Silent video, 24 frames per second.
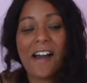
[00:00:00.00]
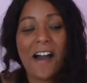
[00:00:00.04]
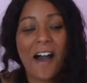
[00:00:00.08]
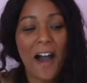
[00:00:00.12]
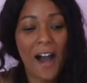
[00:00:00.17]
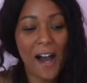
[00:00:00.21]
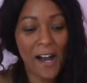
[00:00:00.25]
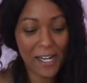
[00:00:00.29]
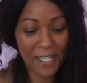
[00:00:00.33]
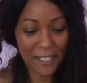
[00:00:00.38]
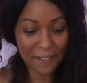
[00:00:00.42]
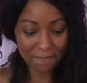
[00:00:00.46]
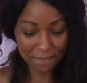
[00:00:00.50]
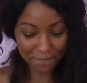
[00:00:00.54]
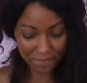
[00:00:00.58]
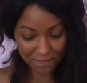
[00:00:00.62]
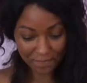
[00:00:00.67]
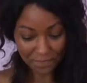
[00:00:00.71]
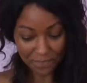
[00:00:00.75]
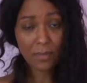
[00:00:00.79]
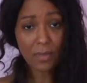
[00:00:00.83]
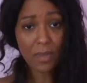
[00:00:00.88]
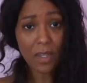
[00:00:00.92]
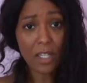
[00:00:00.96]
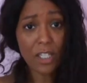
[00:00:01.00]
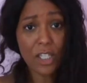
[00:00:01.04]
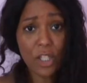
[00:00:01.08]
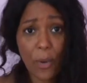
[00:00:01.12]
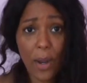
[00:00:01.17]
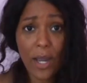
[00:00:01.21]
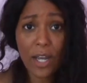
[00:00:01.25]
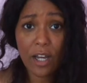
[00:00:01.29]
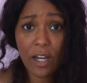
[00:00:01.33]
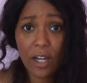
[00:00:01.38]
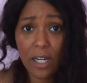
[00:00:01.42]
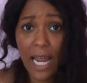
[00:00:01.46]
Um, so
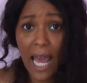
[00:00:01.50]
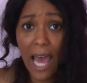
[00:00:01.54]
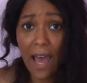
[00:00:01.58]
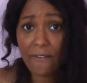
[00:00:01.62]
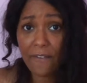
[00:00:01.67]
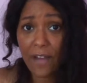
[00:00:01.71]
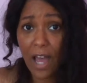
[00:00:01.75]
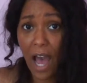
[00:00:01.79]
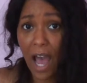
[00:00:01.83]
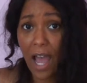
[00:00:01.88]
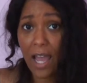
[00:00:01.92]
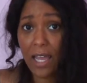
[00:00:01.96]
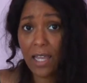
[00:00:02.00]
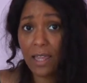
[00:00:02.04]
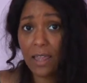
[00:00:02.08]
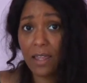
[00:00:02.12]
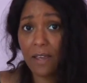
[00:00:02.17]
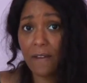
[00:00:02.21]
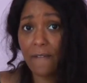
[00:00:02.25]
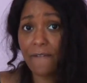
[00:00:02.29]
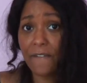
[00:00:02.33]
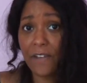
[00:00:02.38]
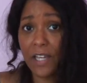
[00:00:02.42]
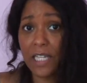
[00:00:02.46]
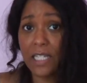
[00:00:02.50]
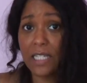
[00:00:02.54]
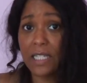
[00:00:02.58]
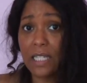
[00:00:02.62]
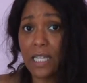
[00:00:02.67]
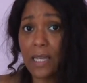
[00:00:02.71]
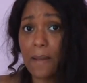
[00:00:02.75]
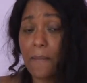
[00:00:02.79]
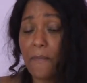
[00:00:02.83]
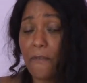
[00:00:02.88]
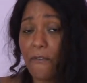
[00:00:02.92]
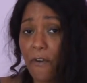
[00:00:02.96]
I could have gotten the
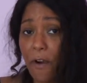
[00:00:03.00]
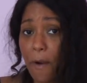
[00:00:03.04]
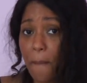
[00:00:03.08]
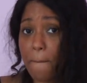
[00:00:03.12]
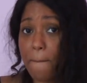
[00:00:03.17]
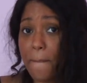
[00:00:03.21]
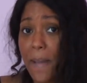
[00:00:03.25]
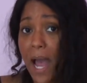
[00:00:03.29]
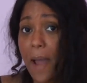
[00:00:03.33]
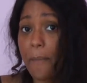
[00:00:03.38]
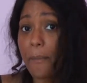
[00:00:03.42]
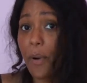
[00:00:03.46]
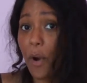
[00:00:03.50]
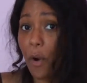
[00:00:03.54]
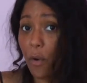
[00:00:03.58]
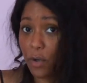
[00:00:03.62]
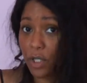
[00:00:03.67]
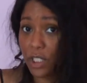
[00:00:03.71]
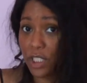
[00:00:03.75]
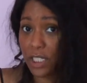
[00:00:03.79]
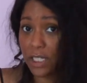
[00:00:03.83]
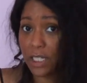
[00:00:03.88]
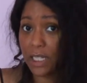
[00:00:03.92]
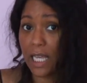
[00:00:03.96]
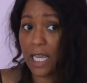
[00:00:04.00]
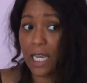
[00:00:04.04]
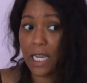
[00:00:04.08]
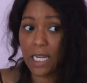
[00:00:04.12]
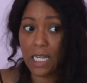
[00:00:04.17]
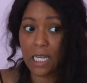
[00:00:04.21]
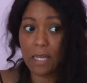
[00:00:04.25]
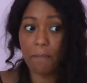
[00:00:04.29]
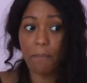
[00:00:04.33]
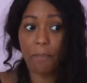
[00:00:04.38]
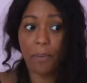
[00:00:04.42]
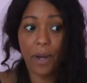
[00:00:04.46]
V-Steam from my potion
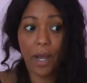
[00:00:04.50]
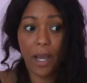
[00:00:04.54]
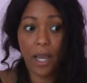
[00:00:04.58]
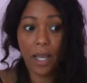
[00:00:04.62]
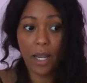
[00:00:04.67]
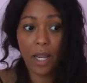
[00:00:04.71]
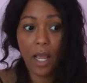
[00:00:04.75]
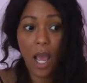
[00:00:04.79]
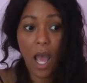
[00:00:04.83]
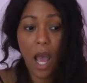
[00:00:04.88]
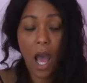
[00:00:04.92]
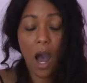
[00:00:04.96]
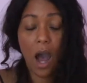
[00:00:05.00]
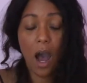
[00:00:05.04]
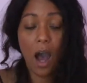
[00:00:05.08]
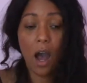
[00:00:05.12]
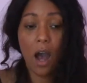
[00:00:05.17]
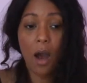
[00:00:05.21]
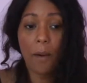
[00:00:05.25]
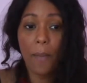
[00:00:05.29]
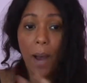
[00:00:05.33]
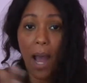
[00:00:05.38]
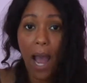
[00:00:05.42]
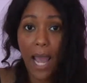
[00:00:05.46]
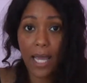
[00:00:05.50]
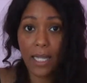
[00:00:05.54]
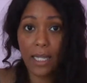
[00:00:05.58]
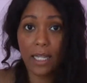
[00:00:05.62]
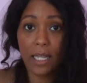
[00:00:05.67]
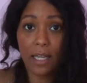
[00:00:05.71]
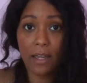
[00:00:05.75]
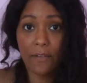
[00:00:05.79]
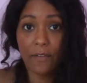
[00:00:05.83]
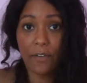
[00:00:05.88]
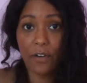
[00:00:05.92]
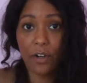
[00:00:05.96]
lady, but um, I
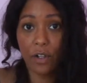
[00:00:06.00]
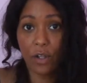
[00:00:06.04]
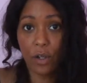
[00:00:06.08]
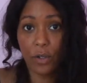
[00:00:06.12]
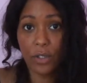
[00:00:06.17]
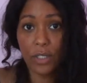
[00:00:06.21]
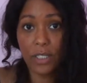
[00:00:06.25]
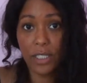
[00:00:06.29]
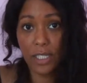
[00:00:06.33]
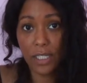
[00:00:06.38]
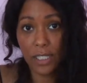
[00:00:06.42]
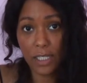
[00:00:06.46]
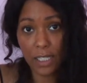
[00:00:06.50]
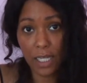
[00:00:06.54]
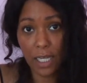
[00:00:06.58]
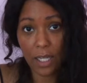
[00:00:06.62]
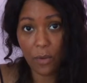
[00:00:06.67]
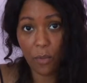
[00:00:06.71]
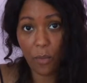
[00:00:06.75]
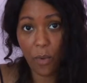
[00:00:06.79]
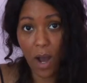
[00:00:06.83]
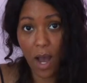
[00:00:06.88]
live close to CNY.